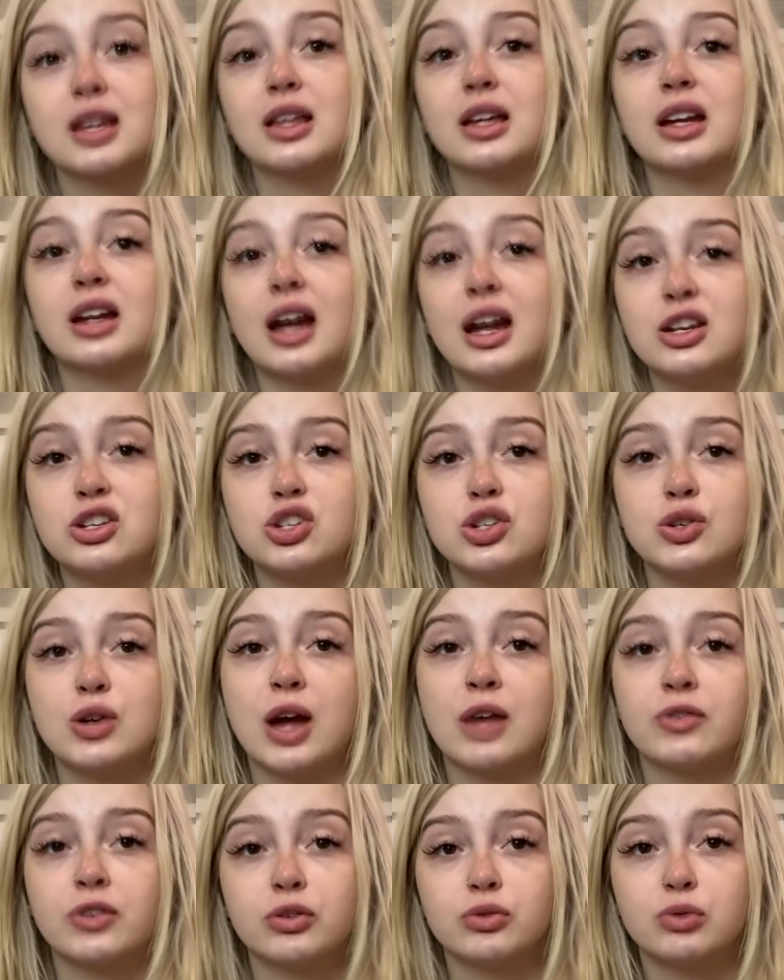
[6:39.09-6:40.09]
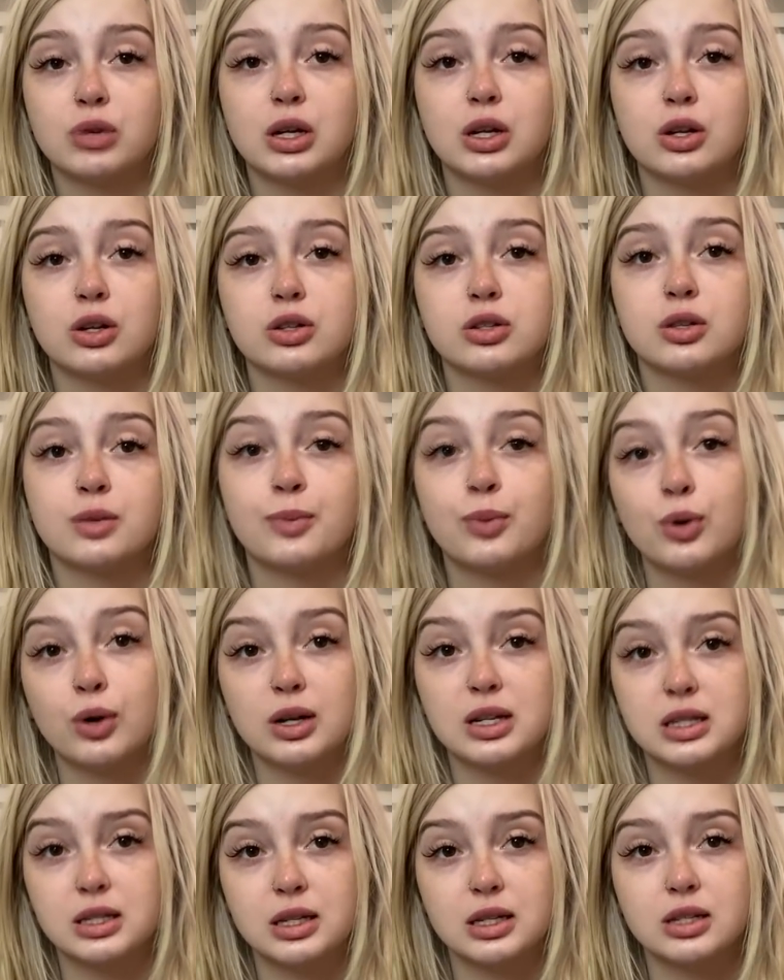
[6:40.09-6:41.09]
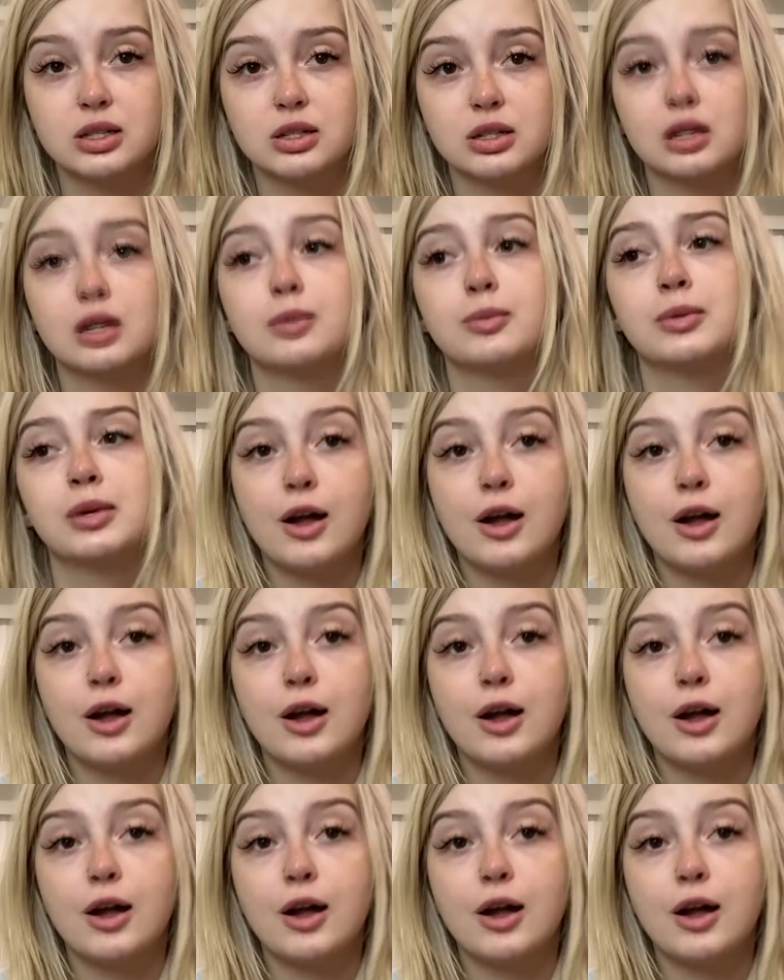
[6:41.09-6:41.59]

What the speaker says: Like, I do have a real support system.